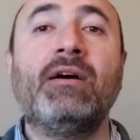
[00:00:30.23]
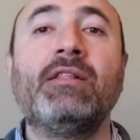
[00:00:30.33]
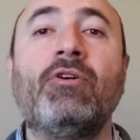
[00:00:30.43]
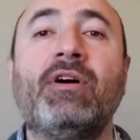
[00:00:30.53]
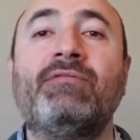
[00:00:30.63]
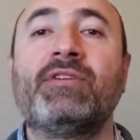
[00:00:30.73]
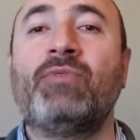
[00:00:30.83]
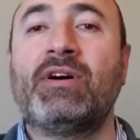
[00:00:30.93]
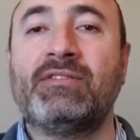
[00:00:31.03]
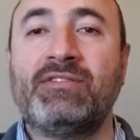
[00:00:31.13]
Hello
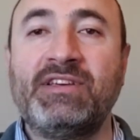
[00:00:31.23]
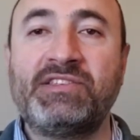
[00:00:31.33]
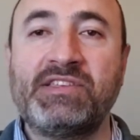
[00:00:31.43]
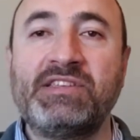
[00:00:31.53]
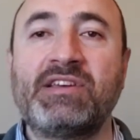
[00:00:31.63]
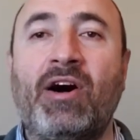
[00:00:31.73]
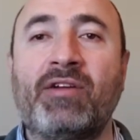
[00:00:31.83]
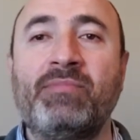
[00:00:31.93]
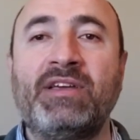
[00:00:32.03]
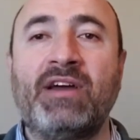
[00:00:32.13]
everyone, this is
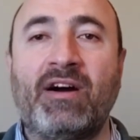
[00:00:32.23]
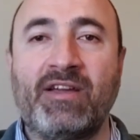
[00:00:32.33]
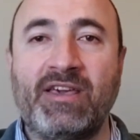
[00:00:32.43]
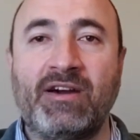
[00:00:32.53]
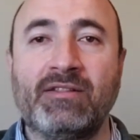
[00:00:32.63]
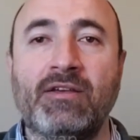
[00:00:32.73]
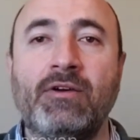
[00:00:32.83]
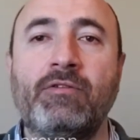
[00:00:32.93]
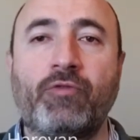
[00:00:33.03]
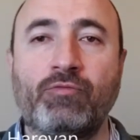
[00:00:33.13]
Armen Hareyan
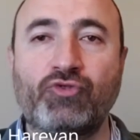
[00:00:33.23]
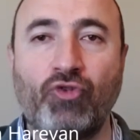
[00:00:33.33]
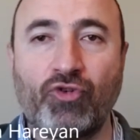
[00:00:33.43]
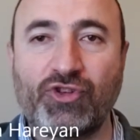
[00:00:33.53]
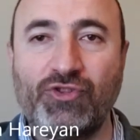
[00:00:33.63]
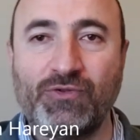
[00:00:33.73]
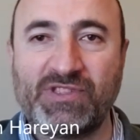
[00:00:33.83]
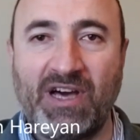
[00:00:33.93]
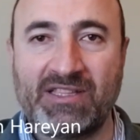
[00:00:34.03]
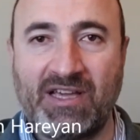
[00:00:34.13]
from
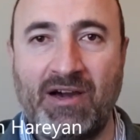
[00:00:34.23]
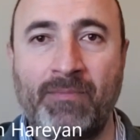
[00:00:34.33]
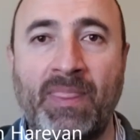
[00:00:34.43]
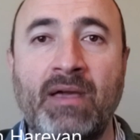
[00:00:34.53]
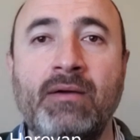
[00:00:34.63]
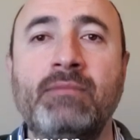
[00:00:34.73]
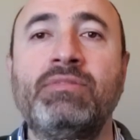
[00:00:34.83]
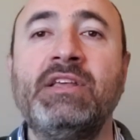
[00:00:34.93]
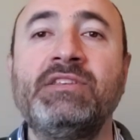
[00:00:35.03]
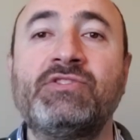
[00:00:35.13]
TorqueNews.com.
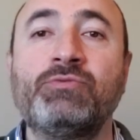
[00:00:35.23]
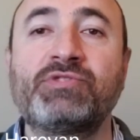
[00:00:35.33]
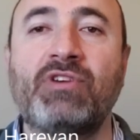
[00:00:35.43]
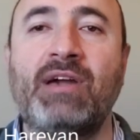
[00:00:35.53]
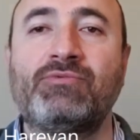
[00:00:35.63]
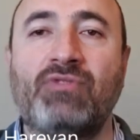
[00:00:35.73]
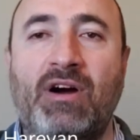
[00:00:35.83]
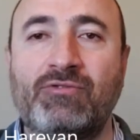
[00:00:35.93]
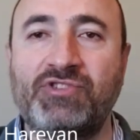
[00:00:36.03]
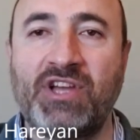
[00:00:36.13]
Please subscribe to
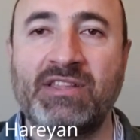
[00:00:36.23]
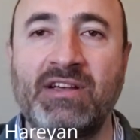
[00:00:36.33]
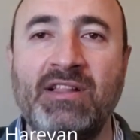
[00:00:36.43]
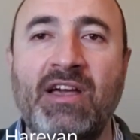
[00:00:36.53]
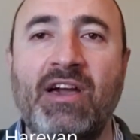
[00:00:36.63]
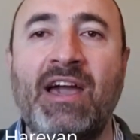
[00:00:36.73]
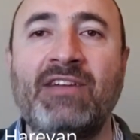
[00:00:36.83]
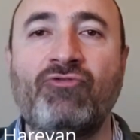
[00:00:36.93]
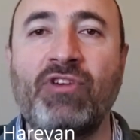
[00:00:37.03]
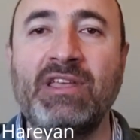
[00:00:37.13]
our channel
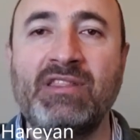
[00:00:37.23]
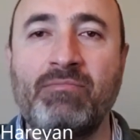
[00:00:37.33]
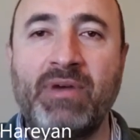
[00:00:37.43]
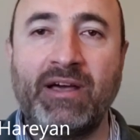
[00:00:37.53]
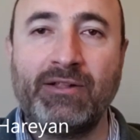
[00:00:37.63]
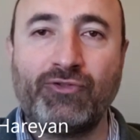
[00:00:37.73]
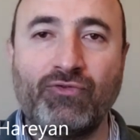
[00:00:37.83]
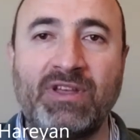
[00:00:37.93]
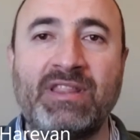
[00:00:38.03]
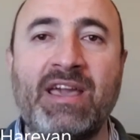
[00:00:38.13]
and ring the bell
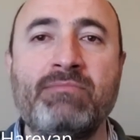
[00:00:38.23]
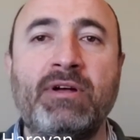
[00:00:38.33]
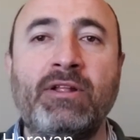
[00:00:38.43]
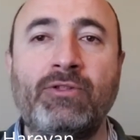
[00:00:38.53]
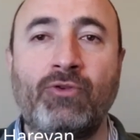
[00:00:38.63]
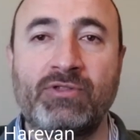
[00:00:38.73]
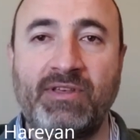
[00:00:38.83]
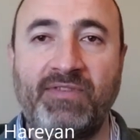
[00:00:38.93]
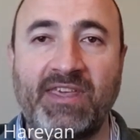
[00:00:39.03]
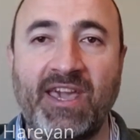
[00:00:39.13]
to enable
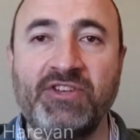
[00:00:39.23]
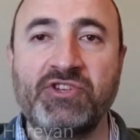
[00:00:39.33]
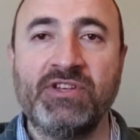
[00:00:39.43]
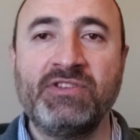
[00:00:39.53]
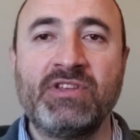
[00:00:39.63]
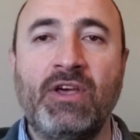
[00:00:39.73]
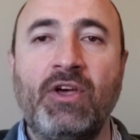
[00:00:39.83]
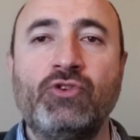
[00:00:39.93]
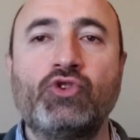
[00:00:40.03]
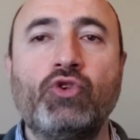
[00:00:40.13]
notifications
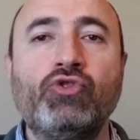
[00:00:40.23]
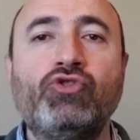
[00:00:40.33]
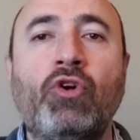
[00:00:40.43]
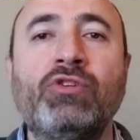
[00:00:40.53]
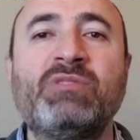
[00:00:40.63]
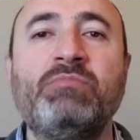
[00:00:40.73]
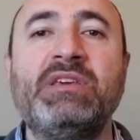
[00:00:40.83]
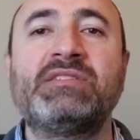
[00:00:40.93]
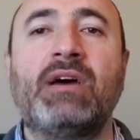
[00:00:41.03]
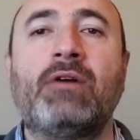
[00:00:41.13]
so you don't
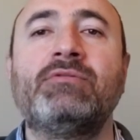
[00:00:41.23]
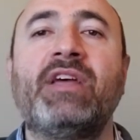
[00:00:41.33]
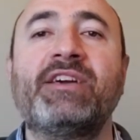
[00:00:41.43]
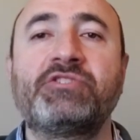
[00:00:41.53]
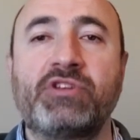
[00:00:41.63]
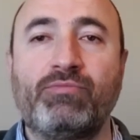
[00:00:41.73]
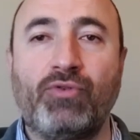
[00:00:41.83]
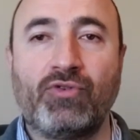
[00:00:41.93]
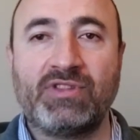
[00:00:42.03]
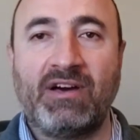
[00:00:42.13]
miss our next
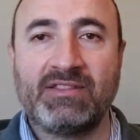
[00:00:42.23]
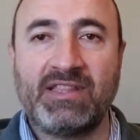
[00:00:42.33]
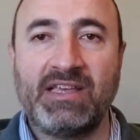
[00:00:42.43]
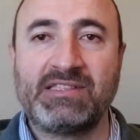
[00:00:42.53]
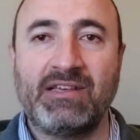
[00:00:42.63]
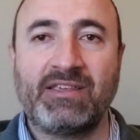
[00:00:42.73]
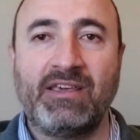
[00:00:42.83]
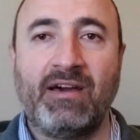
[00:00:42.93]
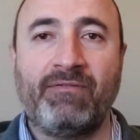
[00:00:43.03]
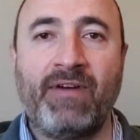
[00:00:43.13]
report on Tesla
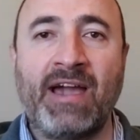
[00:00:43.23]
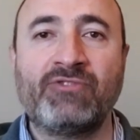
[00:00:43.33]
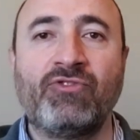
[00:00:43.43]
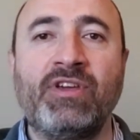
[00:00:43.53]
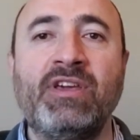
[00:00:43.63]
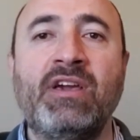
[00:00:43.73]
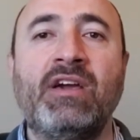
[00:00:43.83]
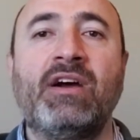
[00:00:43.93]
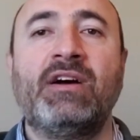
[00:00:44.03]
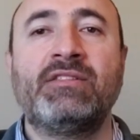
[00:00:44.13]
Gigafactory
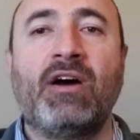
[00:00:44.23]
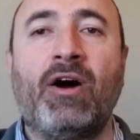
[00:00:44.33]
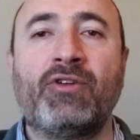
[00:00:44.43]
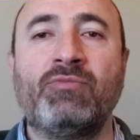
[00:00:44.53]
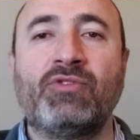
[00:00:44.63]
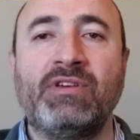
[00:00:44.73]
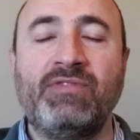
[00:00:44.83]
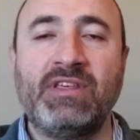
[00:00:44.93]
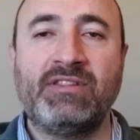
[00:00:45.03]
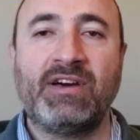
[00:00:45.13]
and
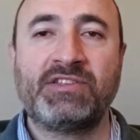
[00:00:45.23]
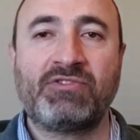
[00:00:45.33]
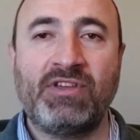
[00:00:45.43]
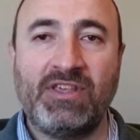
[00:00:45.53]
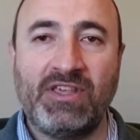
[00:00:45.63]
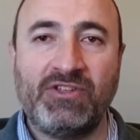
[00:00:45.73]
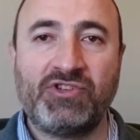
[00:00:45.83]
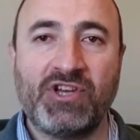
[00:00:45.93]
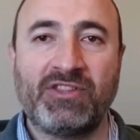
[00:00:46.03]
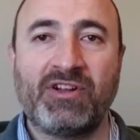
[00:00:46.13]
automotive industry
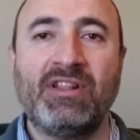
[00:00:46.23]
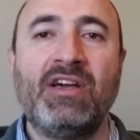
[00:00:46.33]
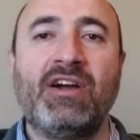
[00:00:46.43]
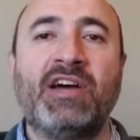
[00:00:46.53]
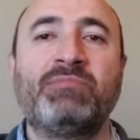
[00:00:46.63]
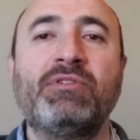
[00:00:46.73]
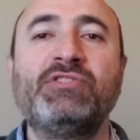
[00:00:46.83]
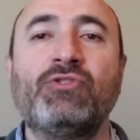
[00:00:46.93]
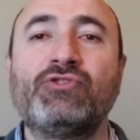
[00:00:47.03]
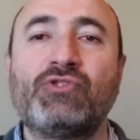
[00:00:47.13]
in general. And
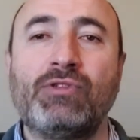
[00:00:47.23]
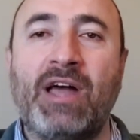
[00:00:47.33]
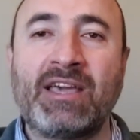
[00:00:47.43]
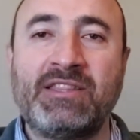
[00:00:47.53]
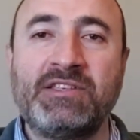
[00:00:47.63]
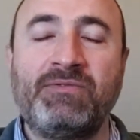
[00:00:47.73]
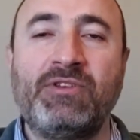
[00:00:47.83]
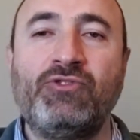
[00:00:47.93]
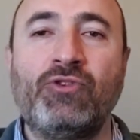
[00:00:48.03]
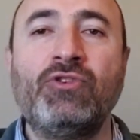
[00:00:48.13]
please also like this
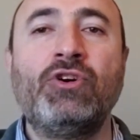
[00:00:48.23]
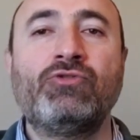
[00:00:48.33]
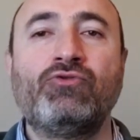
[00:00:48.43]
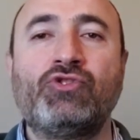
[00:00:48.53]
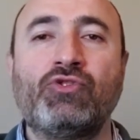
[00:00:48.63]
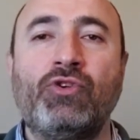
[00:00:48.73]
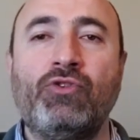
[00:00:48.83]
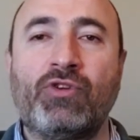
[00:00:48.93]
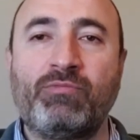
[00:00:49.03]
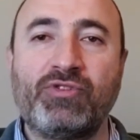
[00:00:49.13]
video to show
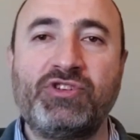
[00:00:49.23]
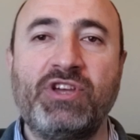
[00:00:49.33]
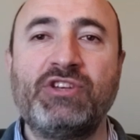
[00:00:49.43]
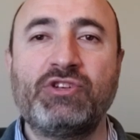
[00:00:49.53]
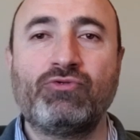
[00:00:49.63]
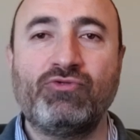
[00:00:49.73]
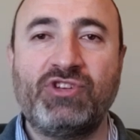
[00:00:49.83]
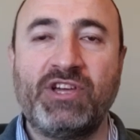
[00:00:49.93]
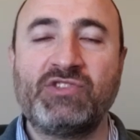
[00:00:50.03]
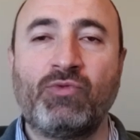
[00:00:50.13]
your appreciation to
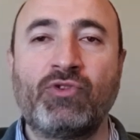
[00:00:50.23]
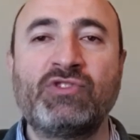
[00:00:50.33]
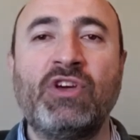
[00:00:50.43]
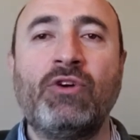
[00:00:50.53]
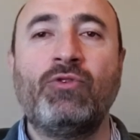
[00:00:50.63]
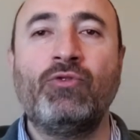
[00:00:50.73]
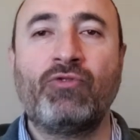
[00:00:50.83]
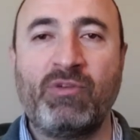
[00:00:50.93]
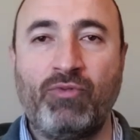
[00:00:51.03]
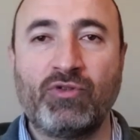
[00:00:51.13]
Jay's works
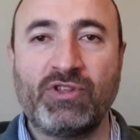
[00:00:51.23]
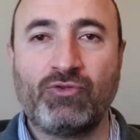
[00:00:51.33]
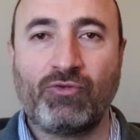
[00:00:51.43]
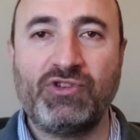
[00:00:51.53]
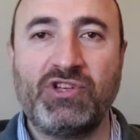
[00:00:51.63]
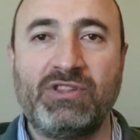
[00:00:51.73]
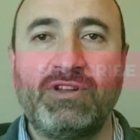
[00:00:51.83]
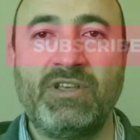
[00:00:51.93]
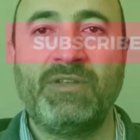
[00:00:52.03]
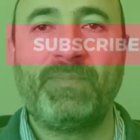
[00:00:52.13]
who reported
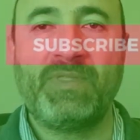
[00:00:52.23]
originally